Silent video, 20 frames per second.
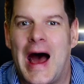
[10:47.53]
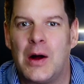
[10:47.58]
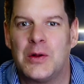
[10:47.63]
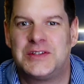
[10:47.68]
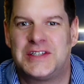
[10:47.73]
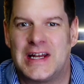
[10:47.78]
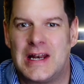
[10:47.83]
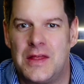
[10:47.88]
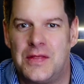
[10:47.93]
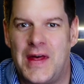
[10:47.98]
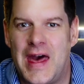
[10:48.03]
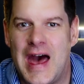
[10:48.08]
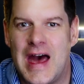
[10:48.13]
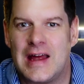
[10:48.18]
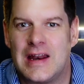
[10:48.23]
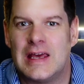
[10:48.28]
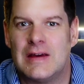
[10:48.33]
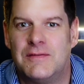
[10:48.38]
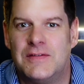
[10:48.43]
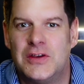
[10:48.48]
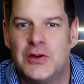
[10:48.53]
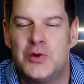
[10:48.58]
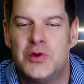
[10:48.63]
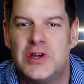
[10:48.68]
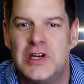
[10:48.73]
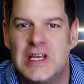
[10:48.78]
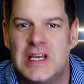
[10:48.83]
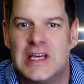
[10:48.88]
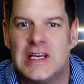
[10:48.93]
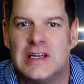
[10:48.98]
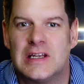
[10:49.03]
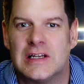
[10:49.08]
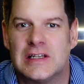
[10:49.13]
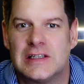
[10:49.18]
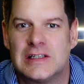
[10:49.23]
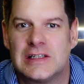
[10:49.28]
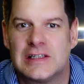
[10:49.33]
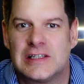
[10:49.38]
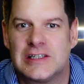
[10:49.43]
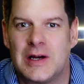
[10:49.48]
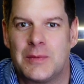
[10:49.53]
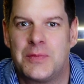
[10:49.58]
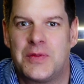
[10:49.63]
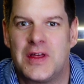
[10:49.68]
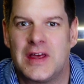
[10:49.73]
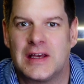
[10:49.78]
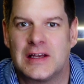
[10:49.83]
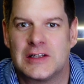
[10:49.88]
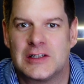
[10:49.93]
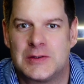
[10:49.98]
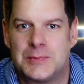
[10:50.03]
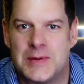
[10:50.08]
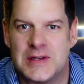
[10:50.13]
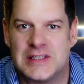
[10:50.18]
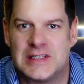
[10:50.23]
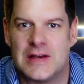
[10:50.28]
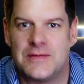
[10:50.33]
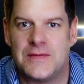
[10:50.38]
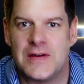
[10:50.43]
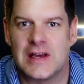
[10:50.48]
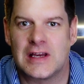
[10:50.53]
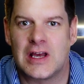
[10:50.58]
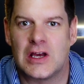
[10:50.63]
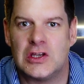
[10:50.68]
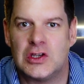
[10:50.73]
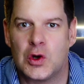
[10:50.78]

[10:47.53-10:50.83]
outside of that, if you need something specific,